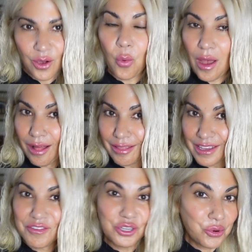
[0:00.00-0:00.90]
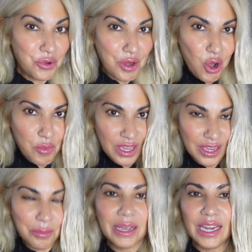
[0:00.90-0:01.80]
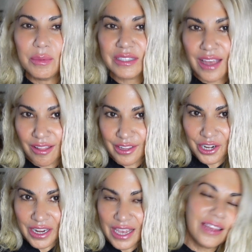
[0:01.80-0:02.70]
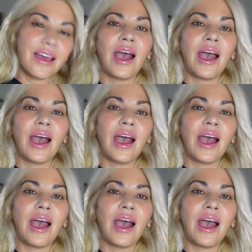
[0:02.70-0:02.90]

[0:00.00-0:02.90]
Well, if you don't know me, my name is Ellie Arket.